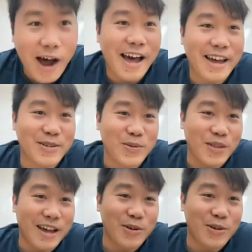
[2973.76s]
I, I don't
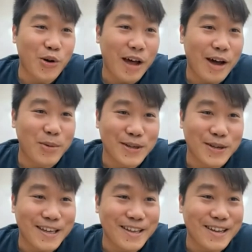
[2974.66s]
I don't know how much
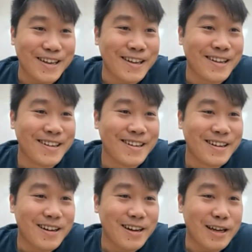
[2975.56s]
I can uh,
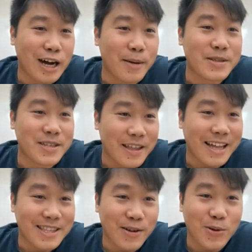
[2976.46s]
uh comment on
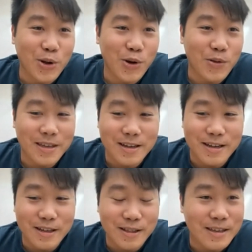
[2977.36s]
that. So I don't know the
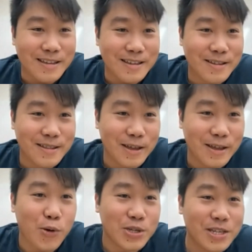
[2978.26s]
uh, the the
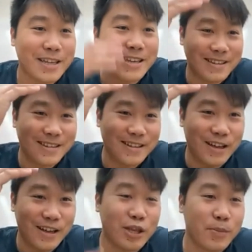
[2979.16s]
OG
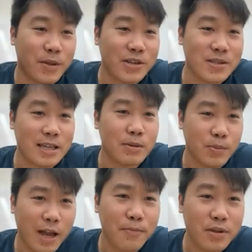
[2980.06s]
uh, accumulation
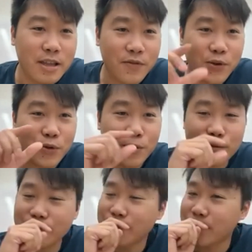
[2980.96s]
schemes, but I believe you
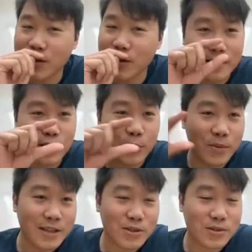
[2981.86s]
just
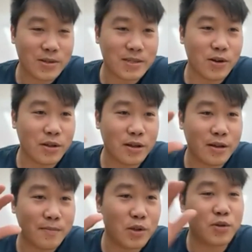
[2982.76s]
accumulate just all
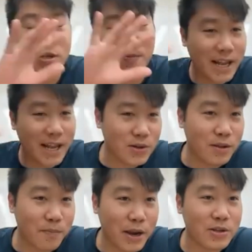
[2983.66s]
the you just batch
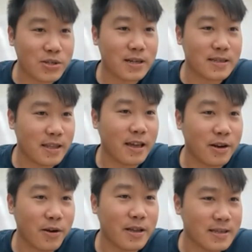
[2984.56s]
all the pairing checks at the end, right?